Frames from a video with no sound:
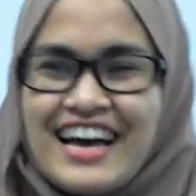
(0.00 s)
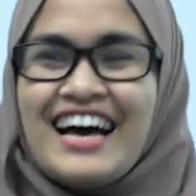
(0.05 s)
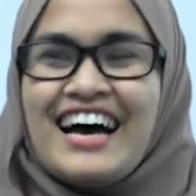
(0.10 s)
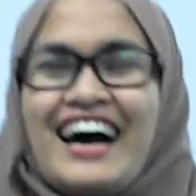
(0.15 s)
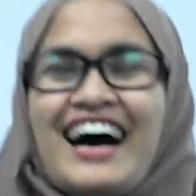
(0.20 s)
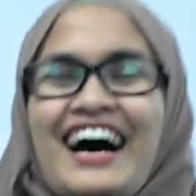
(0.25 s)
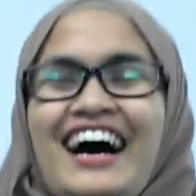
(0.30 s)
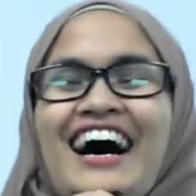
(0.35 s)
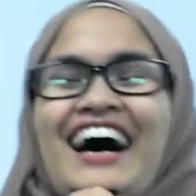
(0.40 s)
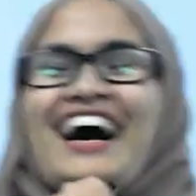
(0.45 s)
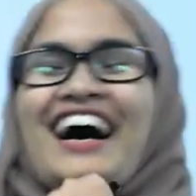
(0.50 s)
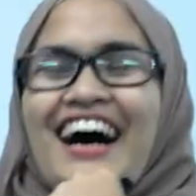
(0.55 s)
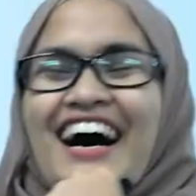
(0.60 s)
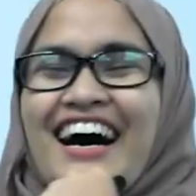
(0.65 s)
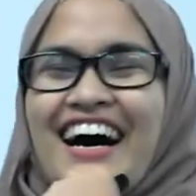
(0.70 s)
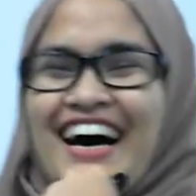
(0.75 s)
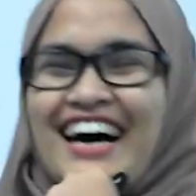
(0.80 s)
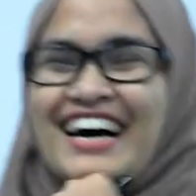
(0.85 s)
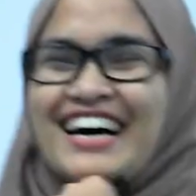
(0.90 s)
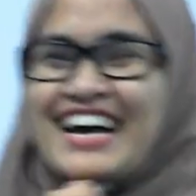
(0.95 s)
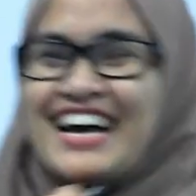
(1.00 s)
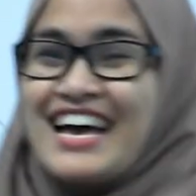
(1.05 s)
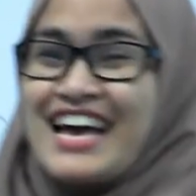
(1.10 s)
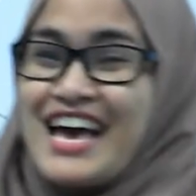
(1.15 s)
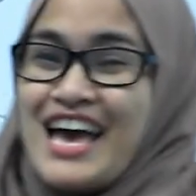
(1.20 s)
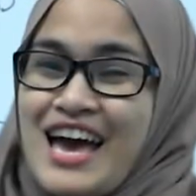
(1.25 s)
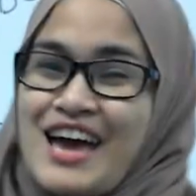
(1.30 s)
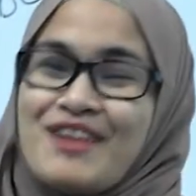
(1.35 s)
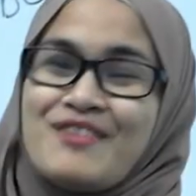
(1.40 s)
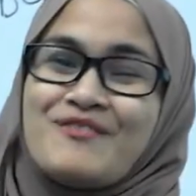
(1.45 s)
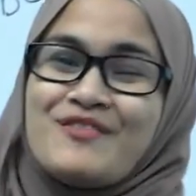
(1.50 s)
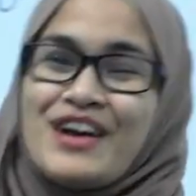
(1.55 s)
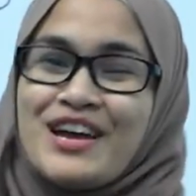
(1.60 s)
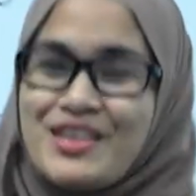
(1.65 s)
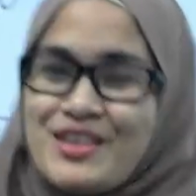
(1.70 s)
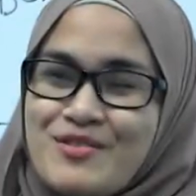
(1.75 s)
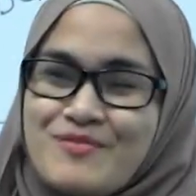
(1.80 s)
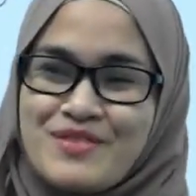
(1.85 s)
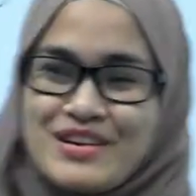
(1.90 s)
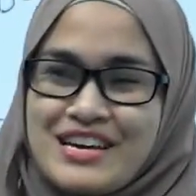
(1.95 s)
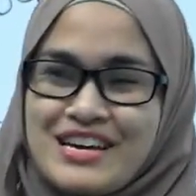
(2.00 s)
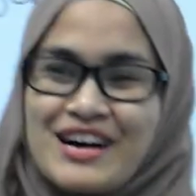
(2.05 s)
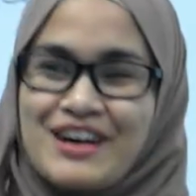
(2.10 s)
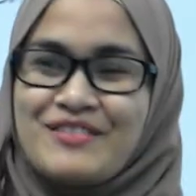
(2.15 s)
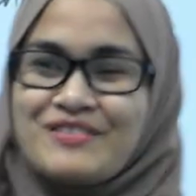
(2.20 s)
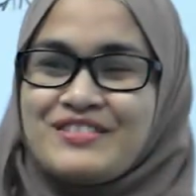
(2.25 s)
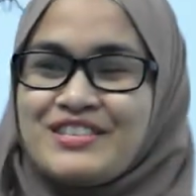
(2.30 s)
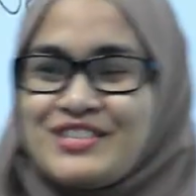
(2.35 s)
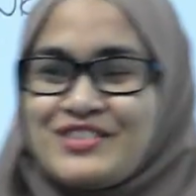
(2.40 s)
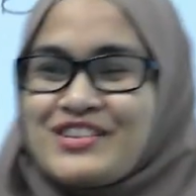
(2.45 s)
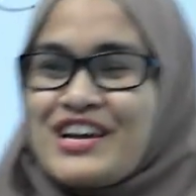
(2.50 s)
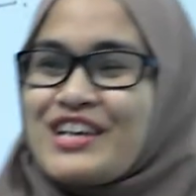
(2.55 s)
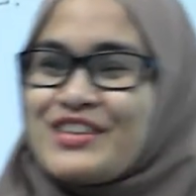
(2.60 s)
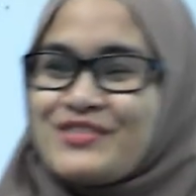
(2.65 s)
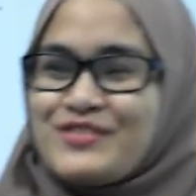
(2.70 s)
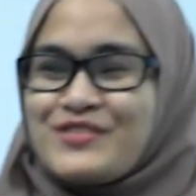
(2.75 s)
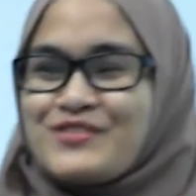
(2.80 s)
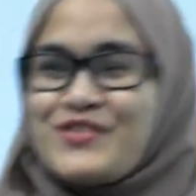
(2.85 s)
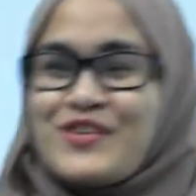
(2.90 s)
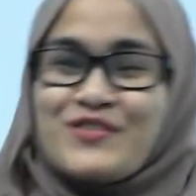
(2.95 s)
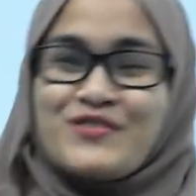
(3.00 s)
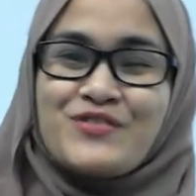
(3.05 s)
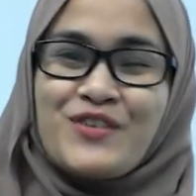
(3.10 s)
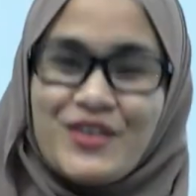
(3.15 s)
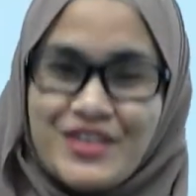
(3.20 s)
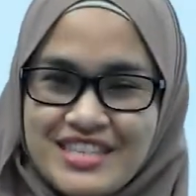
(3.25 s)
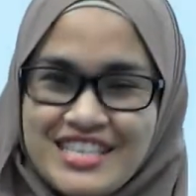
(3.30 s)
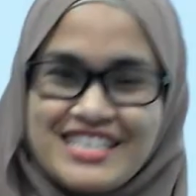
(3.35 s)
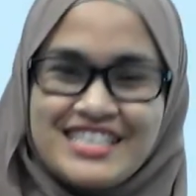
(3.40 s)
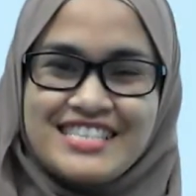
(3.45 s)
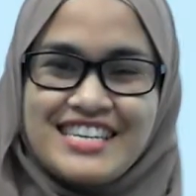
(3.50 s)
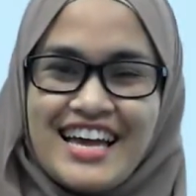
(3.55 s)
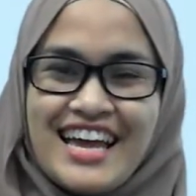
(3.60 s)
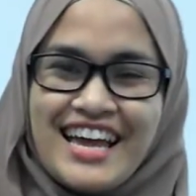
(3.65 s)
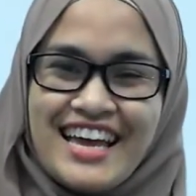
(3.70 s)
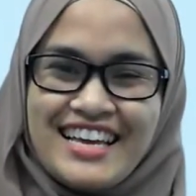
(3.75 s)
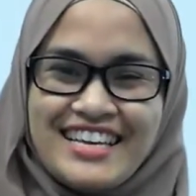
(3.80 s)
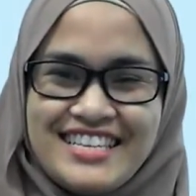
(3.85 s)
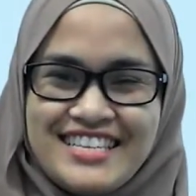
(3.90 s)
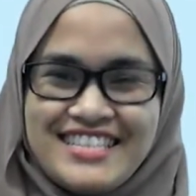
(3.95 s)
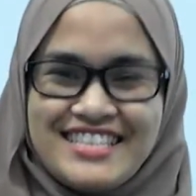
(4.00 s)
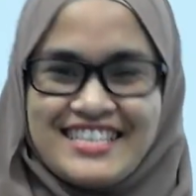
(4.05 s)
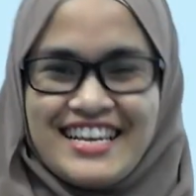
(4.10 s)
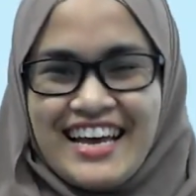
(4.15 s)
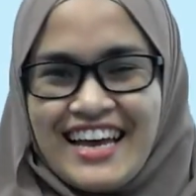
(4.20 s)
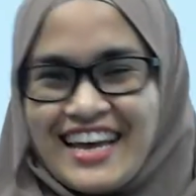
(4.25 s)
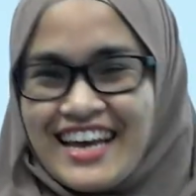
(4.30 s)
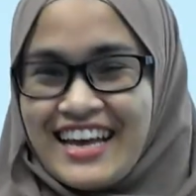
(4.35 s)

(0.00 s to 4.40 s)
and when you become stressful for 14 days,